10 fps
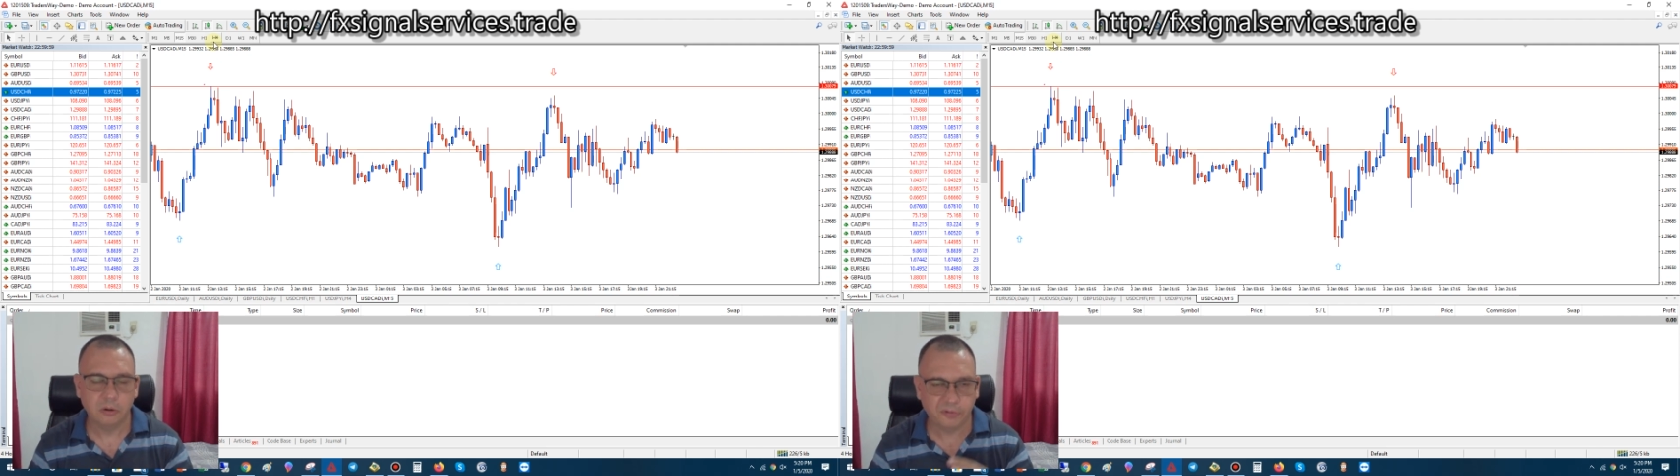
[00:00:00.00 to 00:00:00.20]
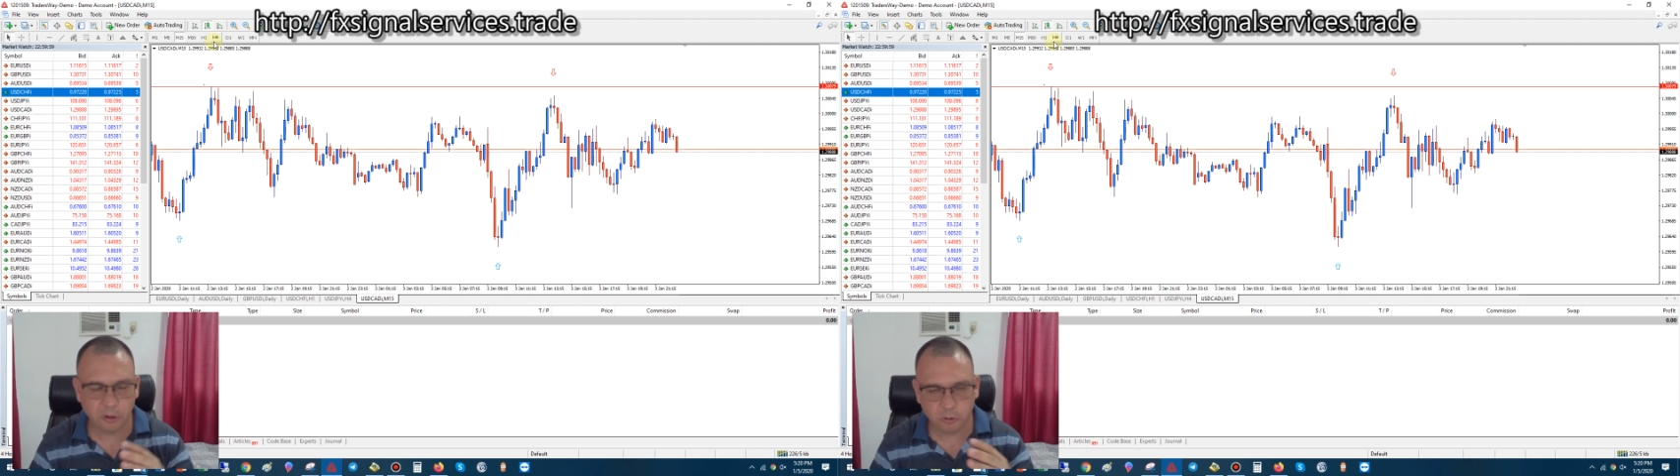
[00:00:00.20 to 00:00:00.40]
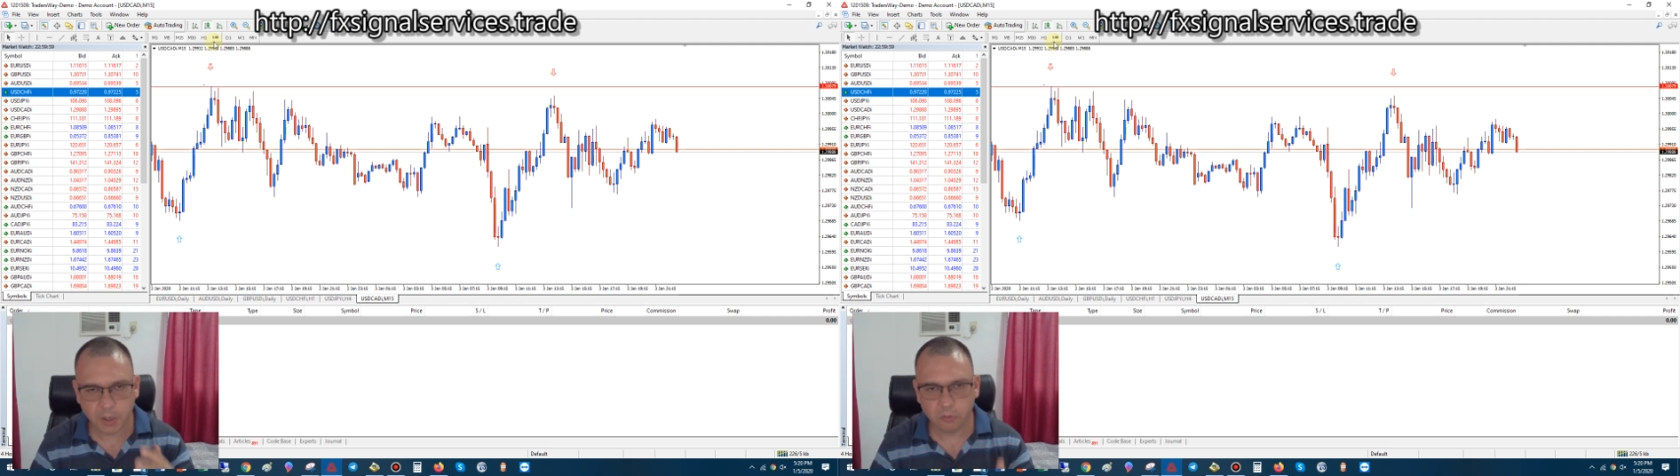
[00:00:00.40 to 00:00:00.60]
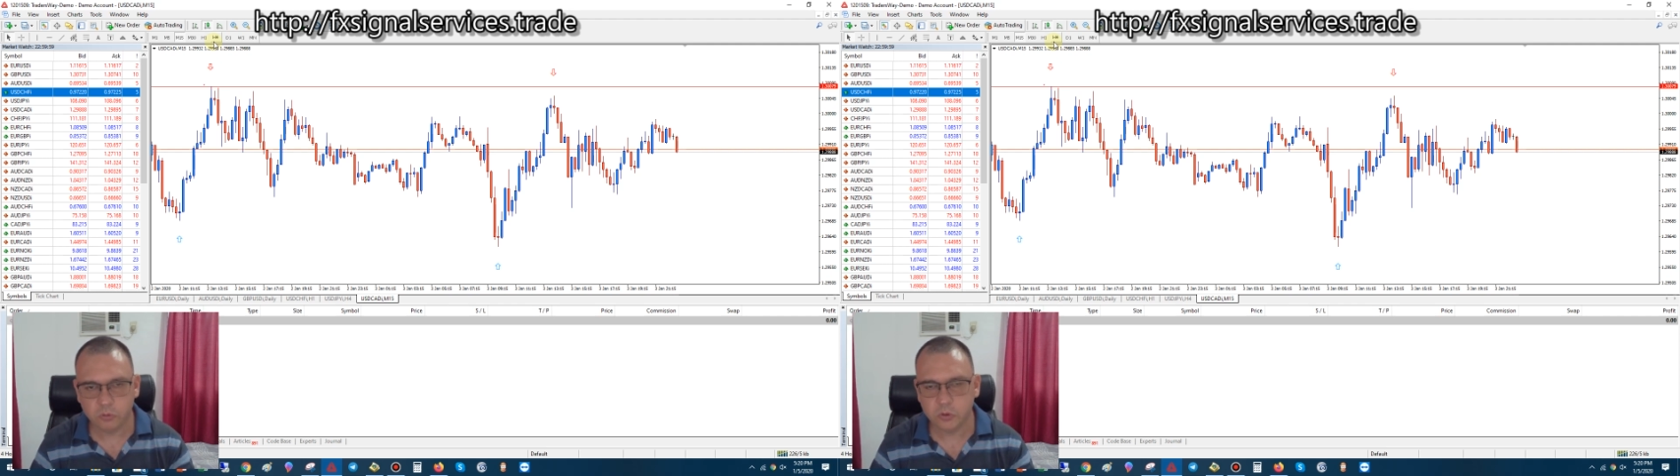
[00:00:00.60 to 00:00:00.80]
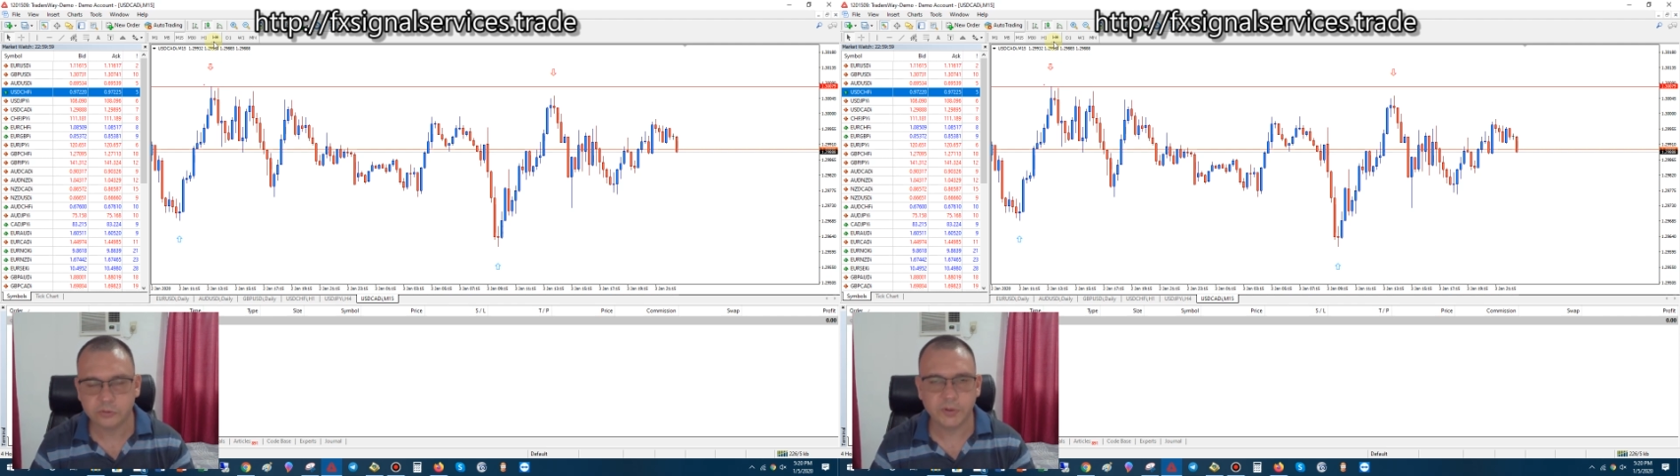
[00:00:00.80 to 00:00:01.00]
Follow my
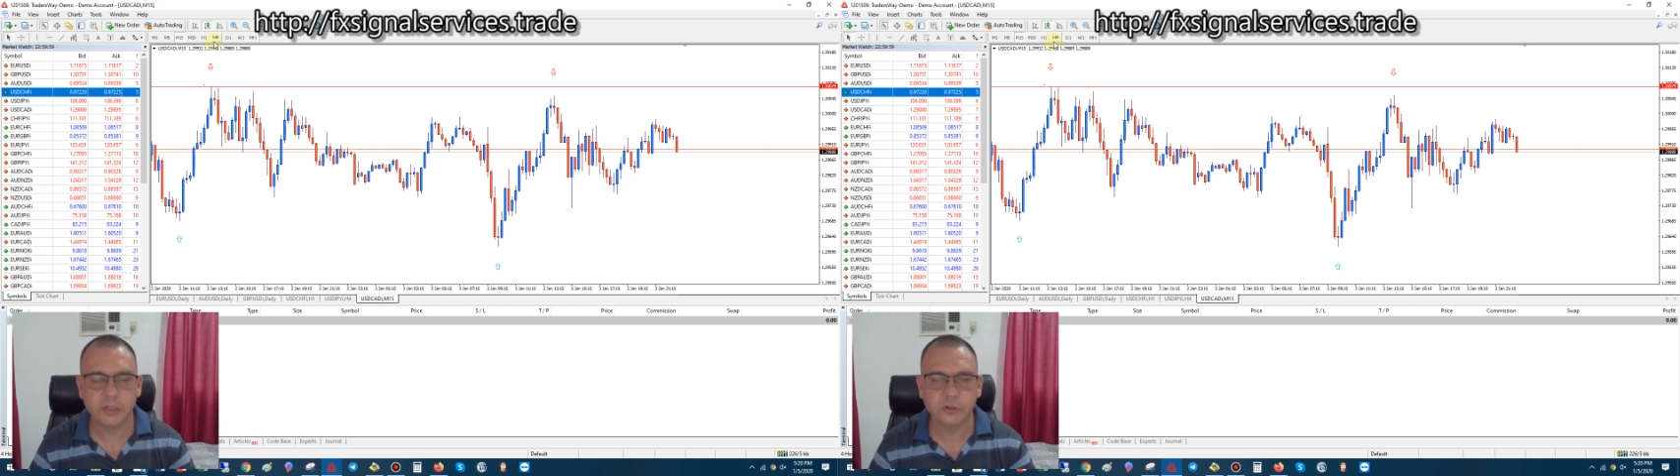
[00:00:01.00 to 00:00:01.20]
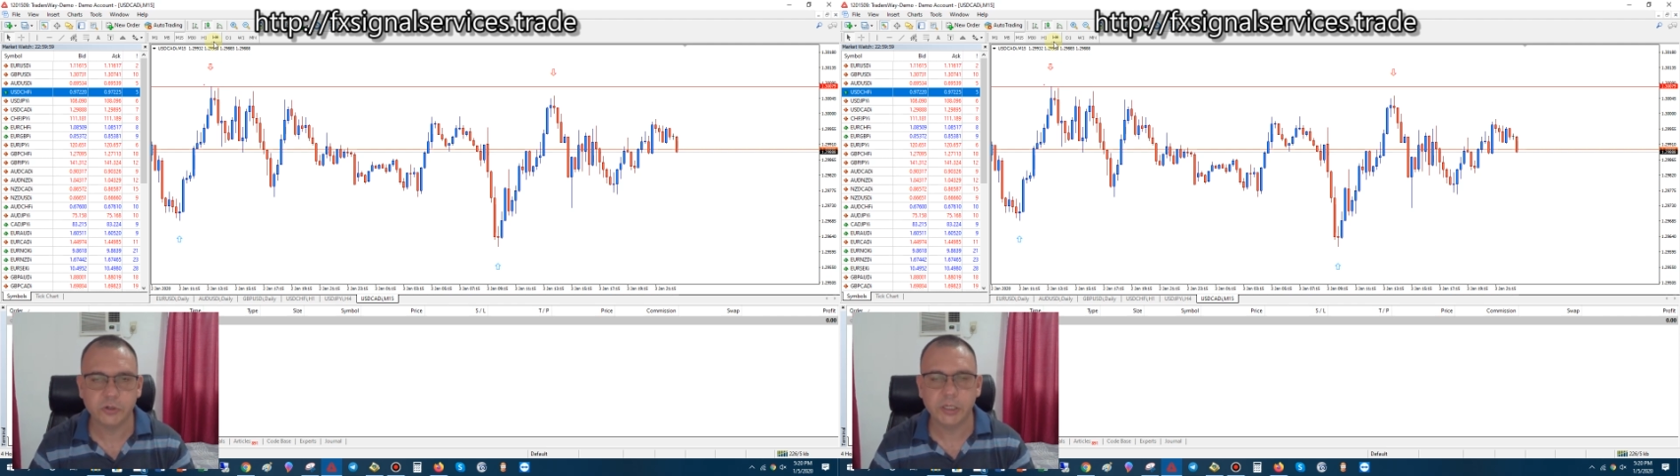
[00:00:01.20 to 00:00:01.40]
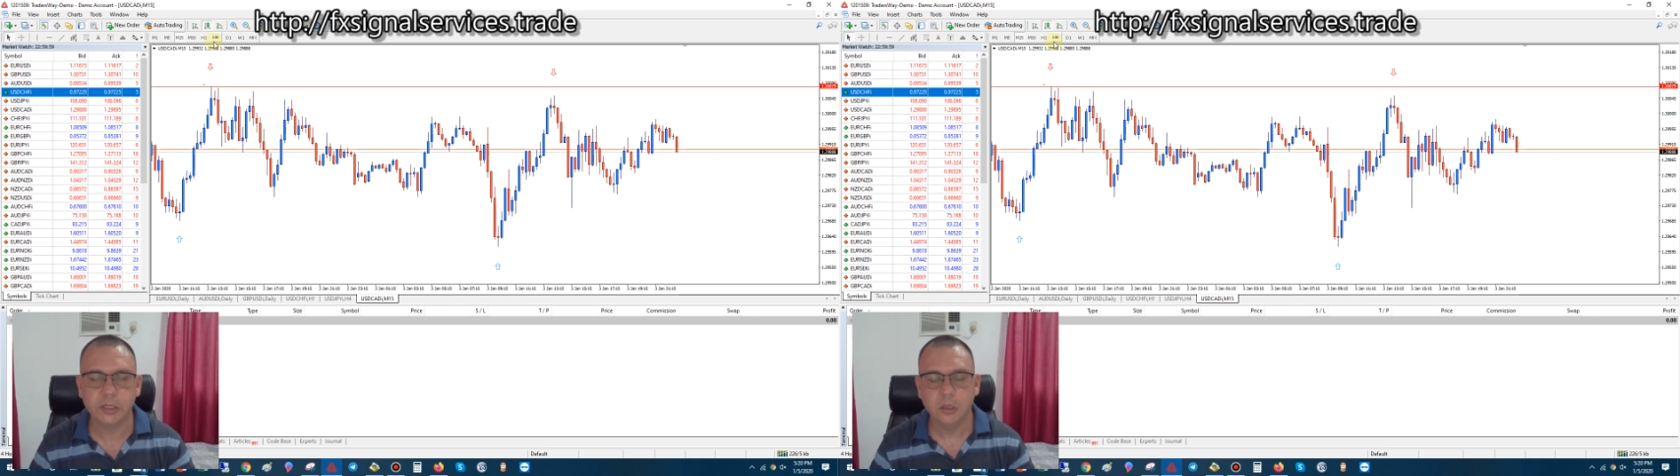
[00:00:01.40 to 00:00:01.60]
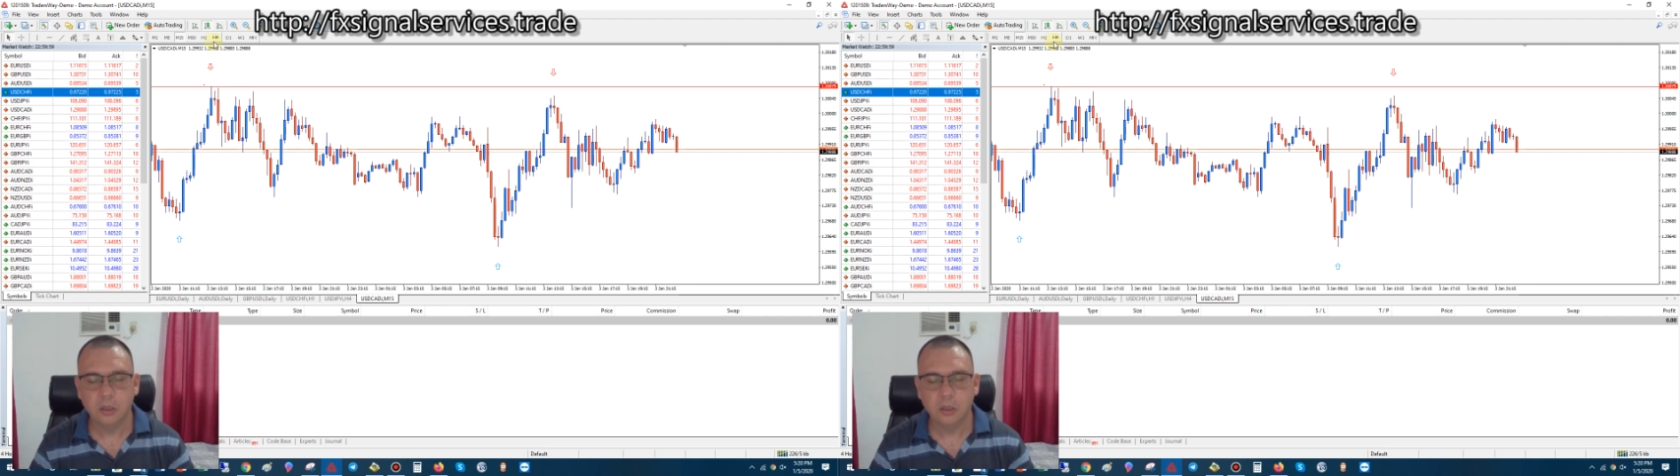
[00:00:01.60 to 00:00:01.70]
rules of entry